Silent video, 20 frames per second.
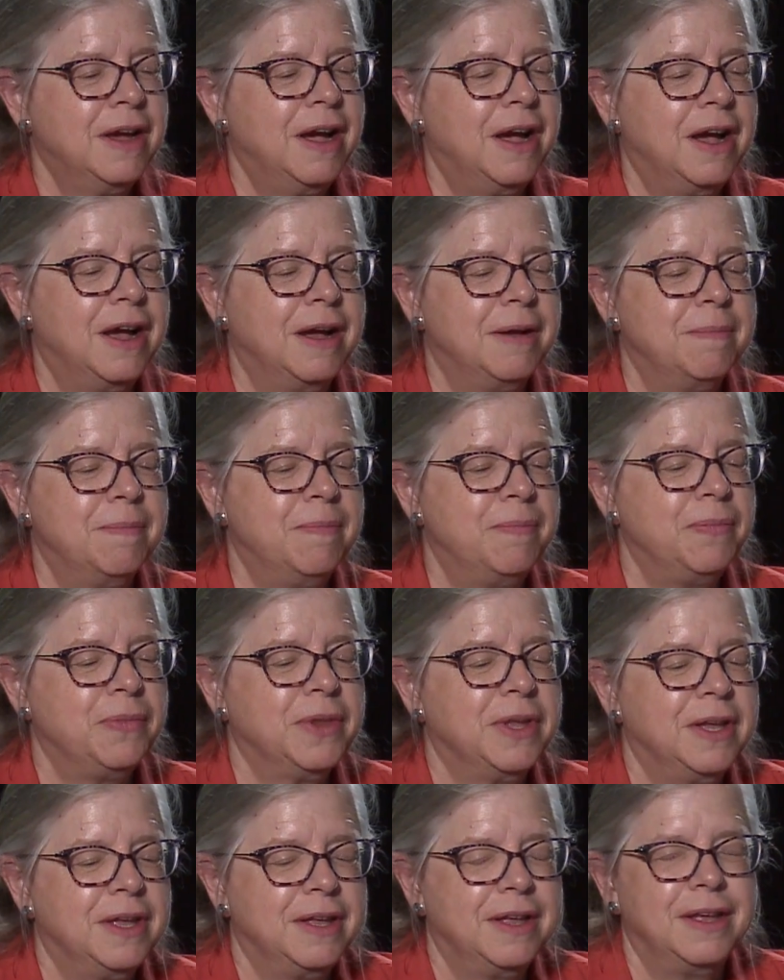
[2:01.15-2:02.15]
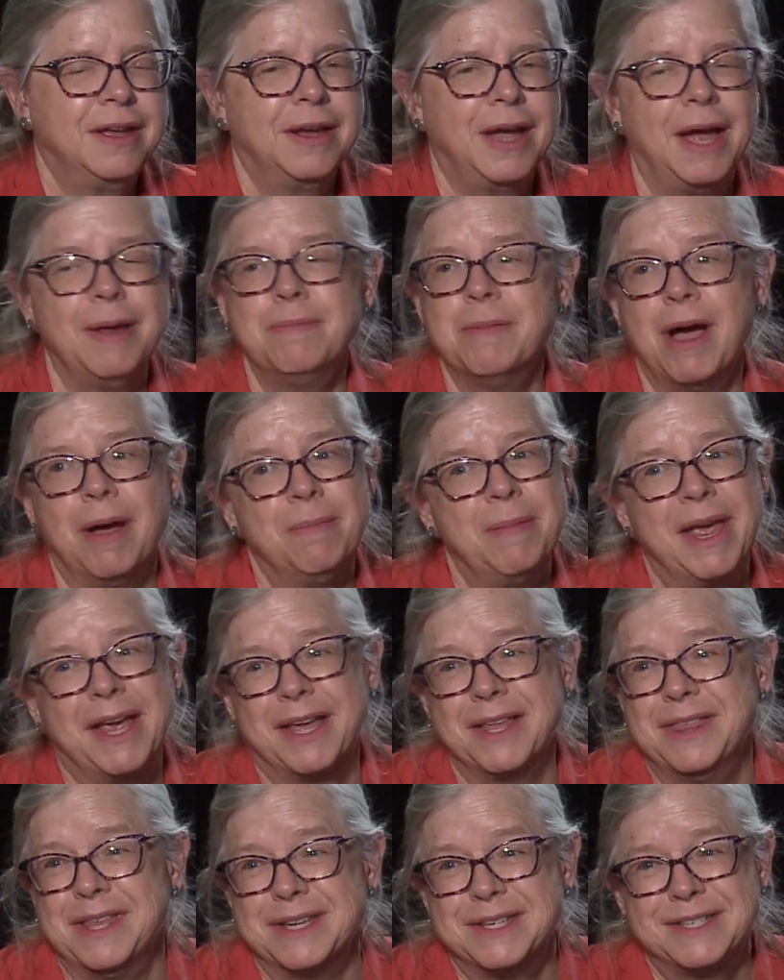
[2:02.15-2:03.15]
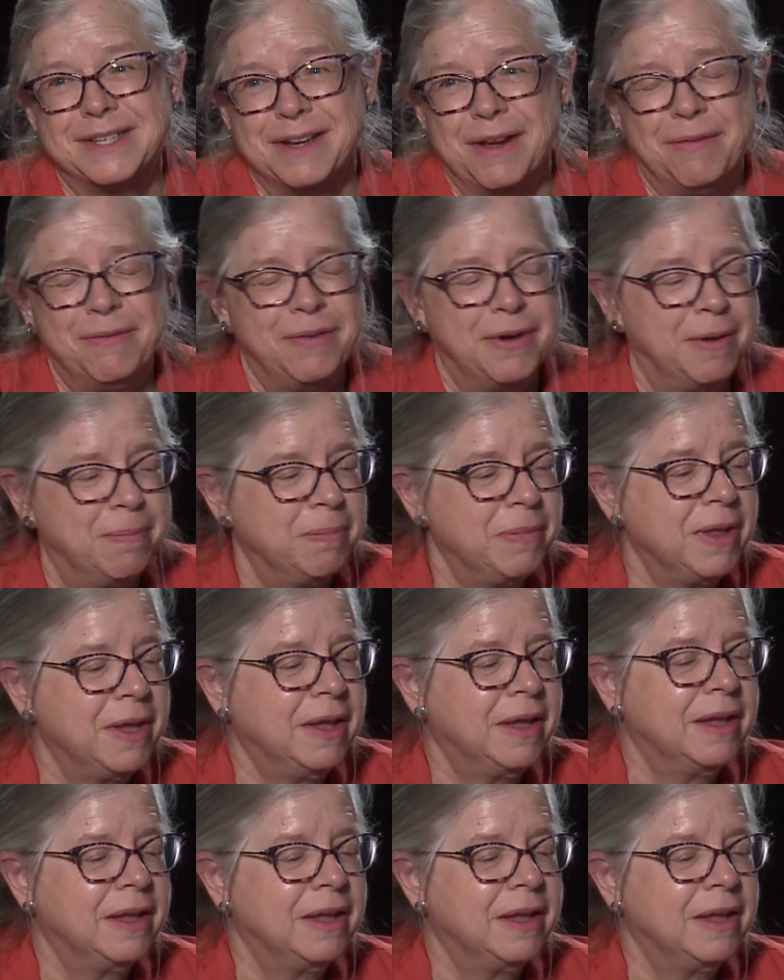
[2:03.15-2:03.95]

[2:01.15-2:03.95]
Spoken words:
I'm not making this stuff up.